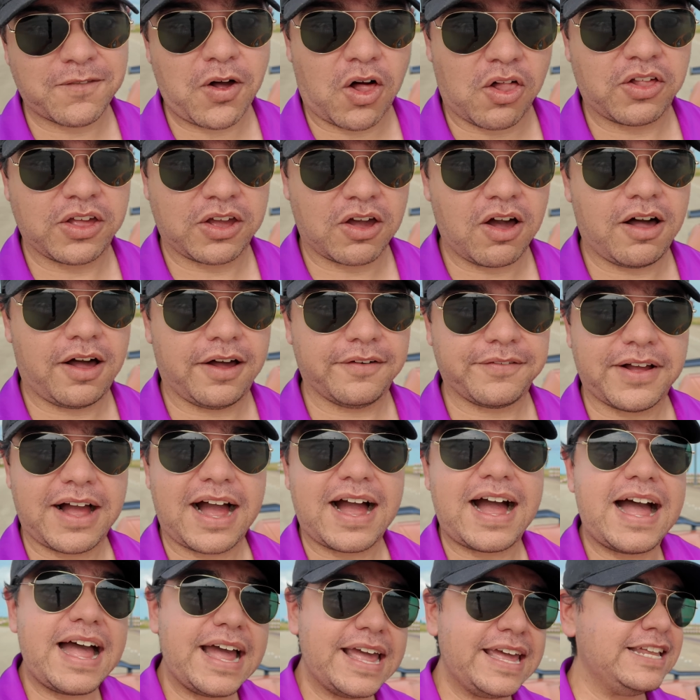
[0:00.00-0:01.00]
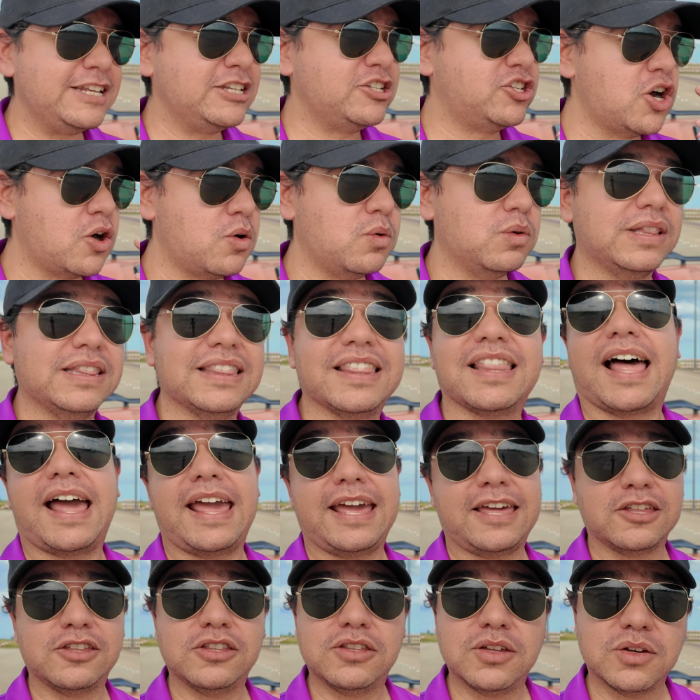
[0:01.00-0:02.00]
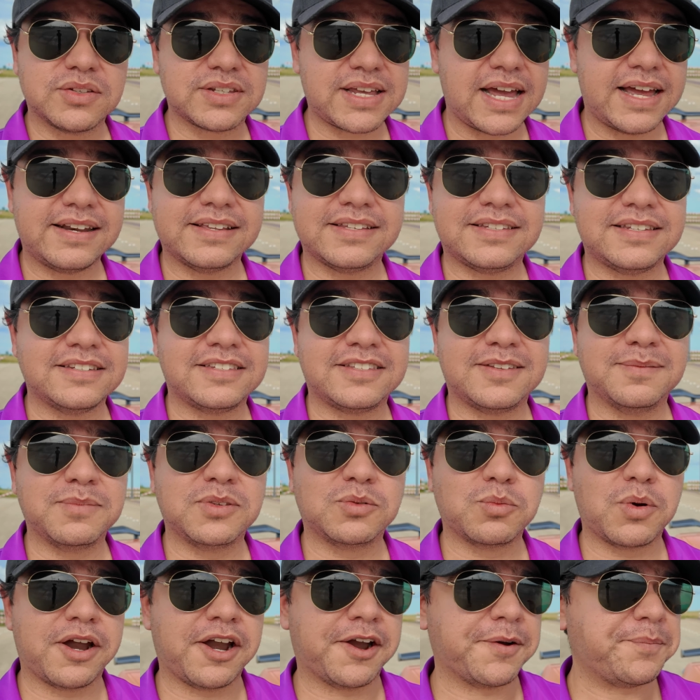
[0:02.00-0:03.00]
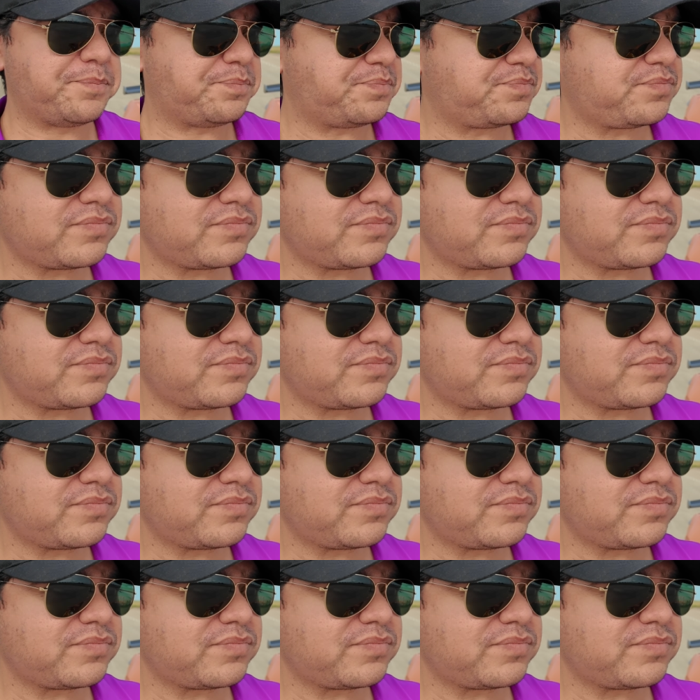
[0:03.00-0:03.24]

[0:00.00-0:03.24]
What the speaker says: falling off. I don't like those kind of systems where